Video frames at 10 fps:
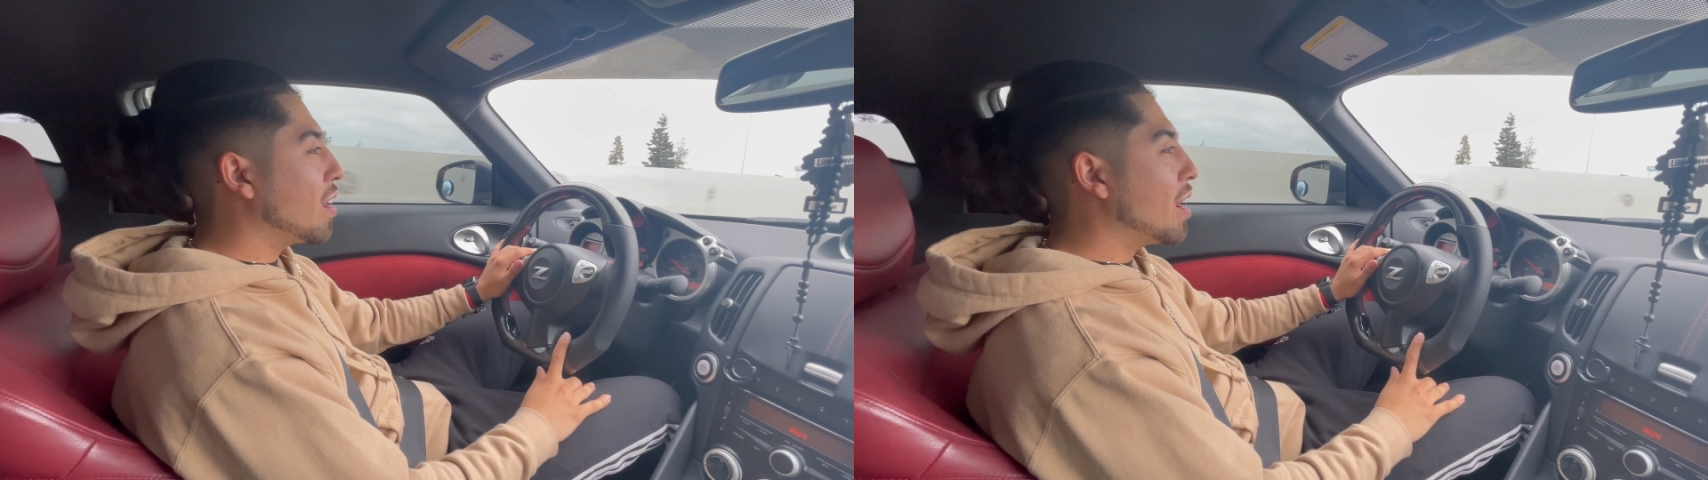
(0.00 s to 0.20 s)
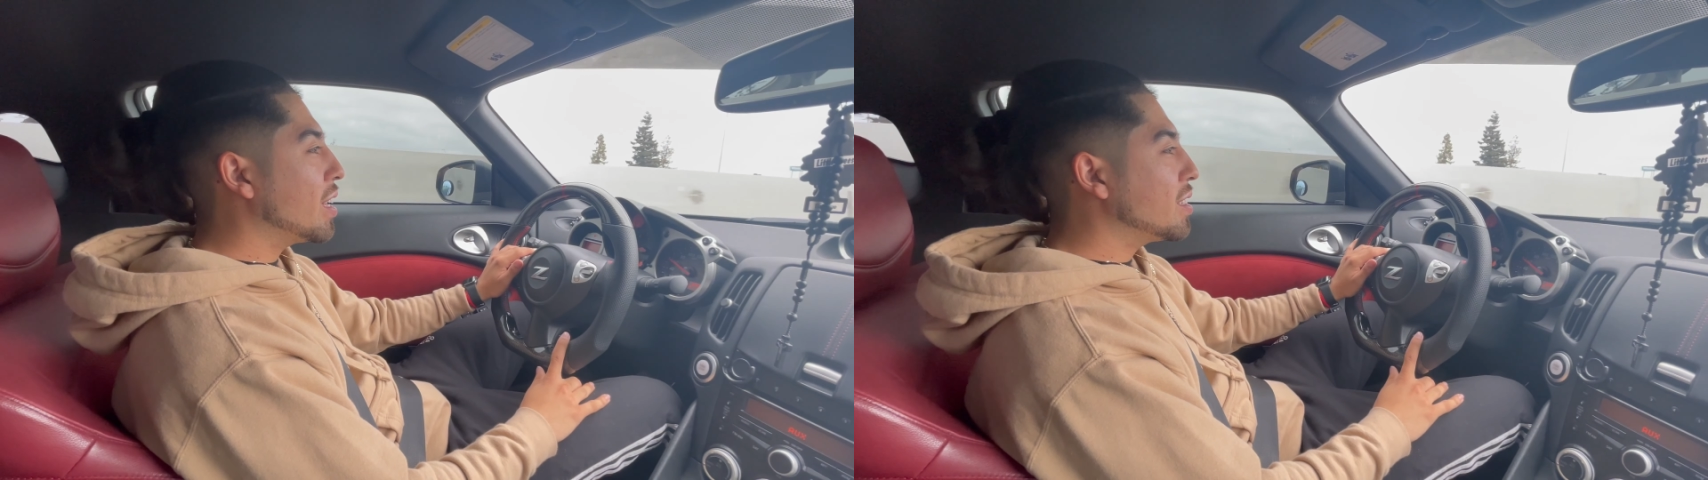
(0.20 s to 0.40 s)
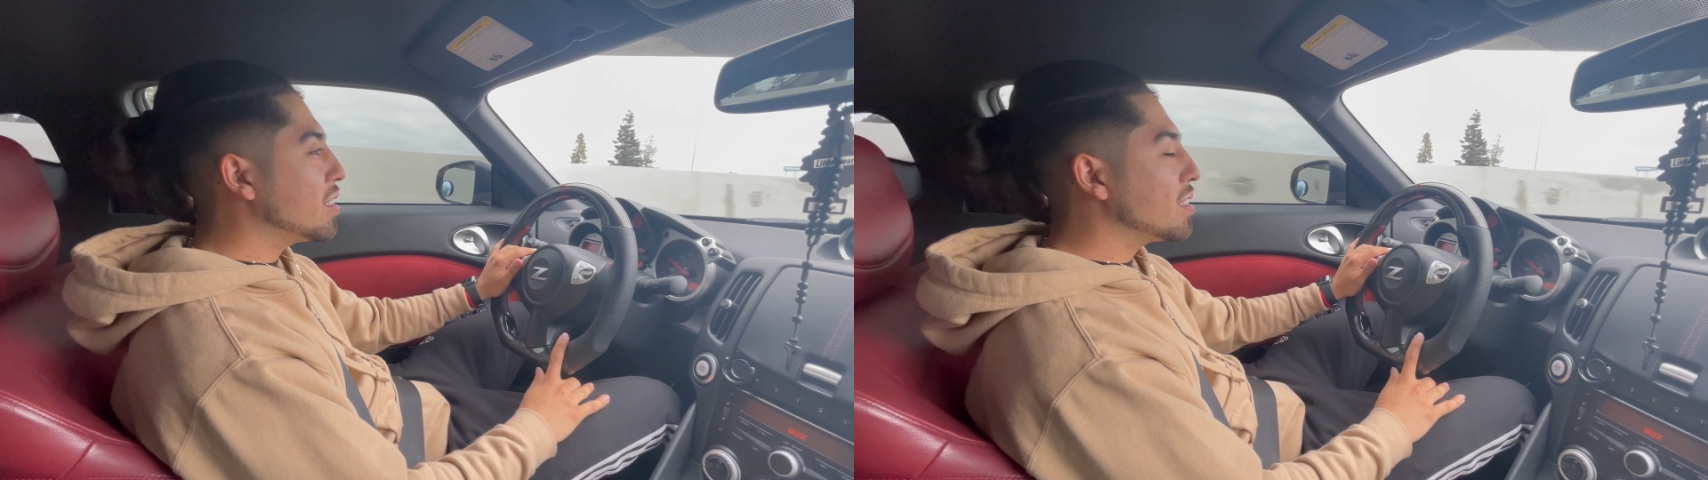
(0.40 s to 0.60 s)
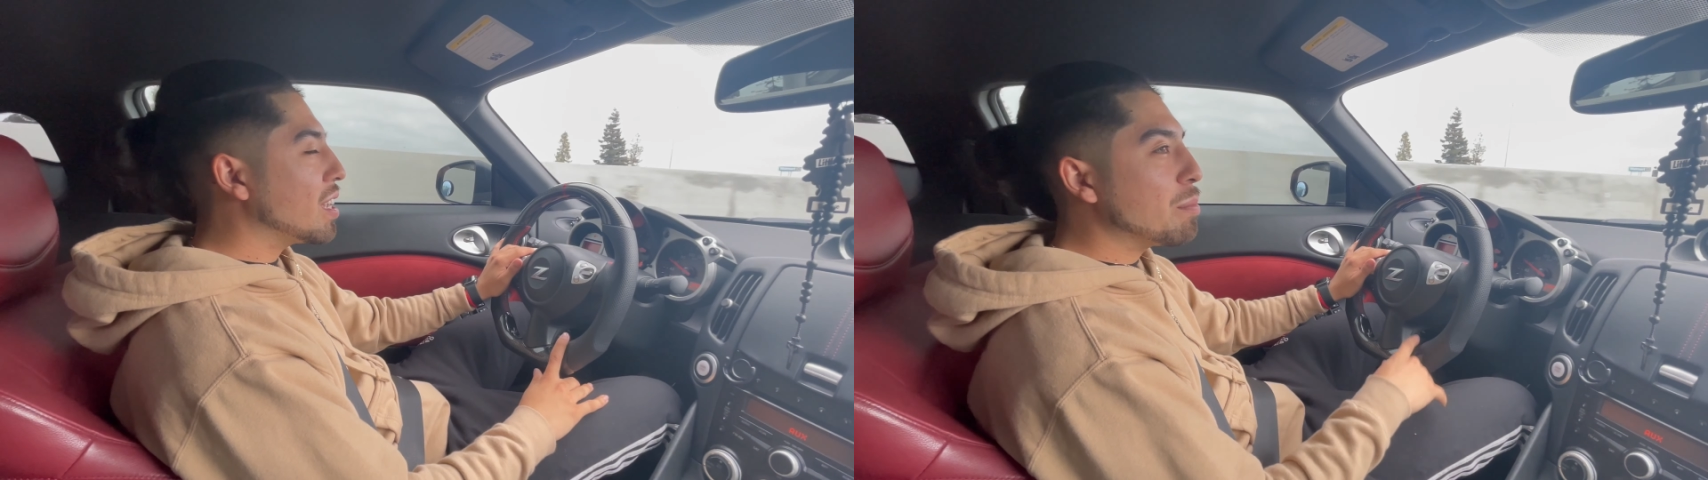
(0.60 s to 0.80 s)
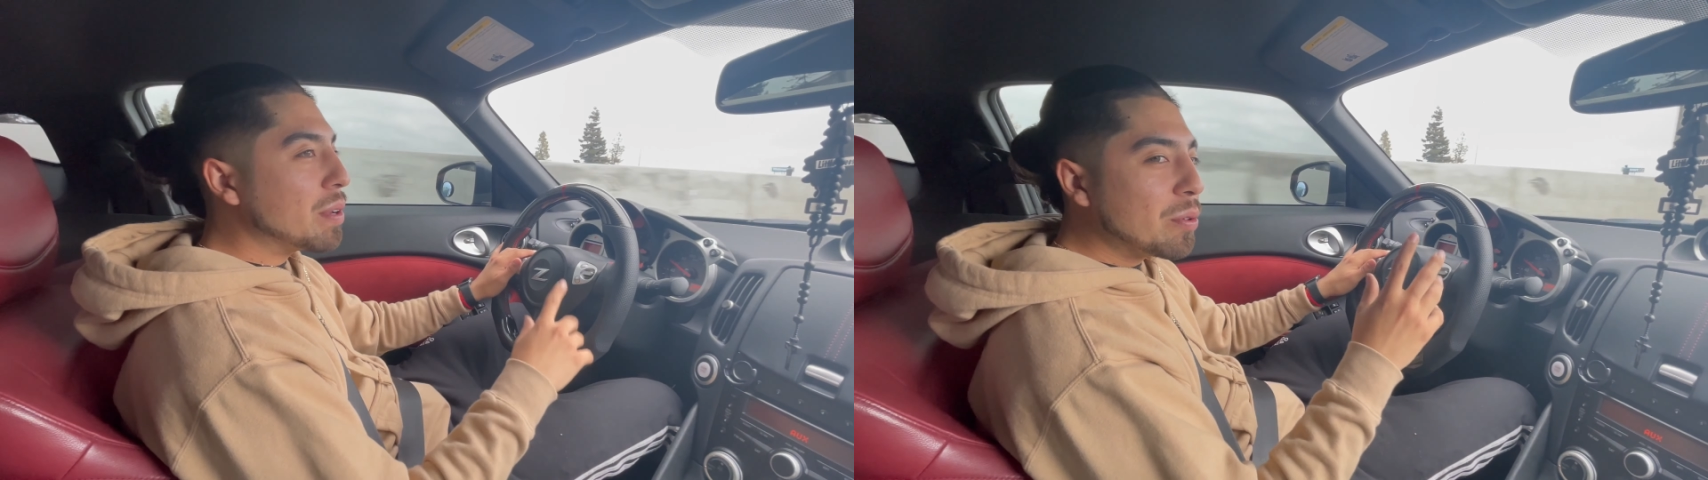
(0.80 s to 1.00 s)
guess you could say
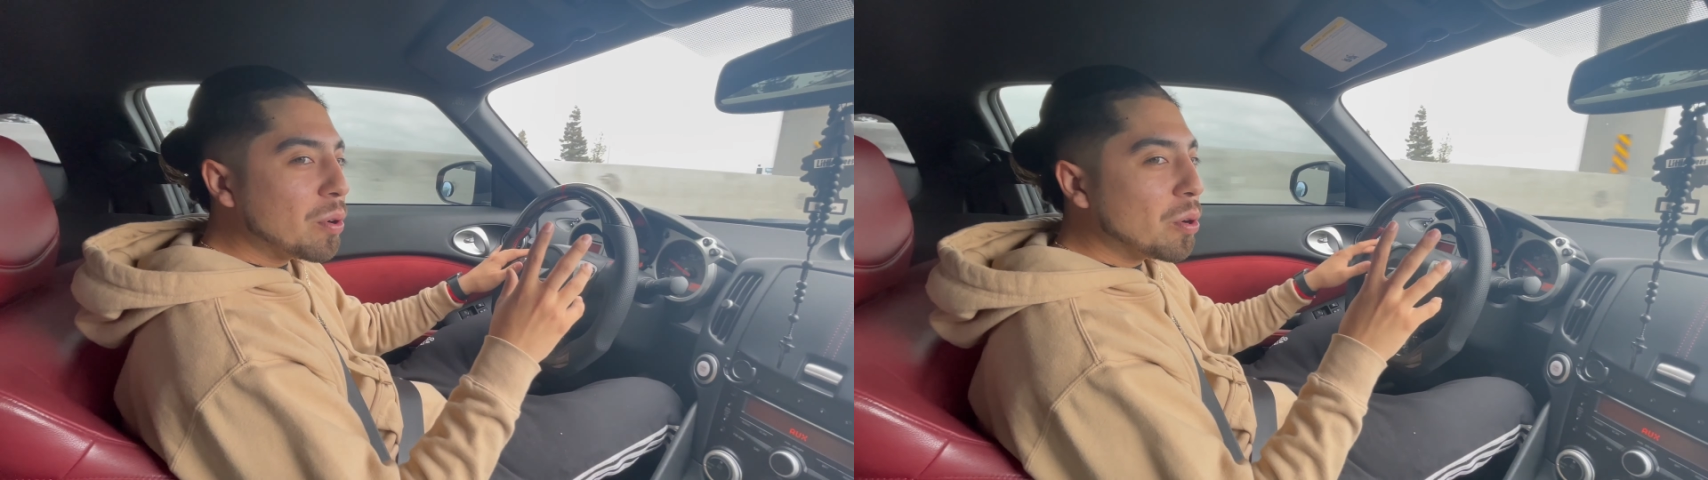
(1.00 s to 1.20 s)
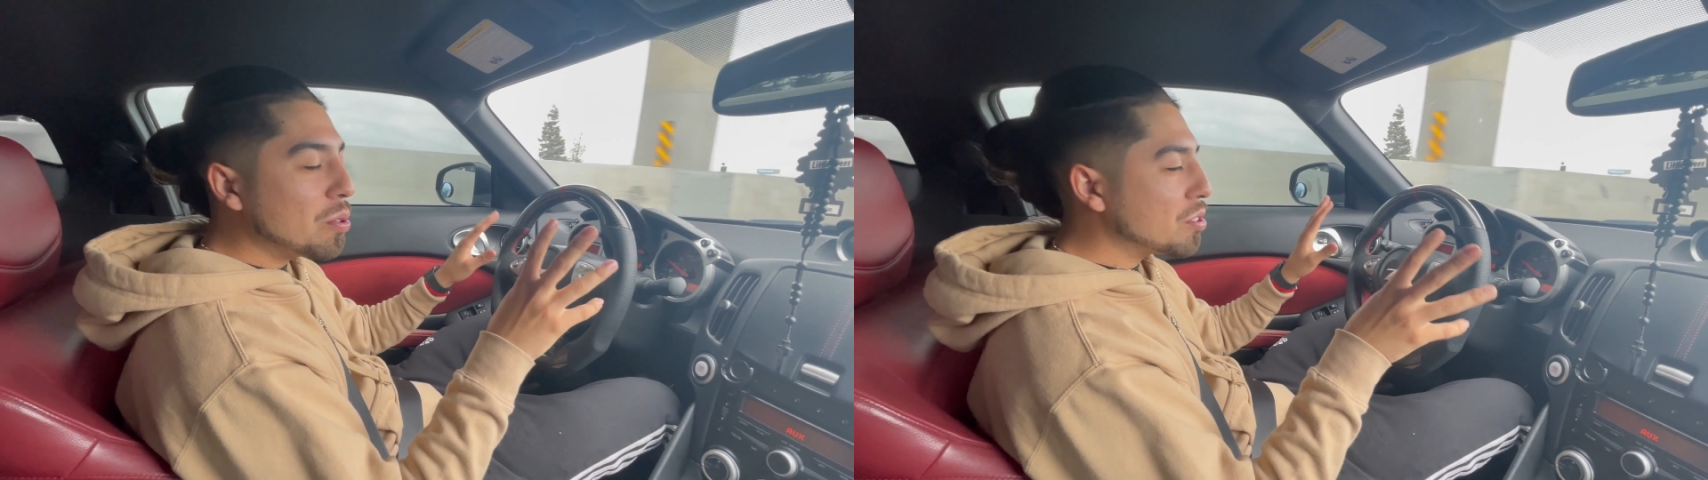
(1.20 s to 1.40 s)
B-roll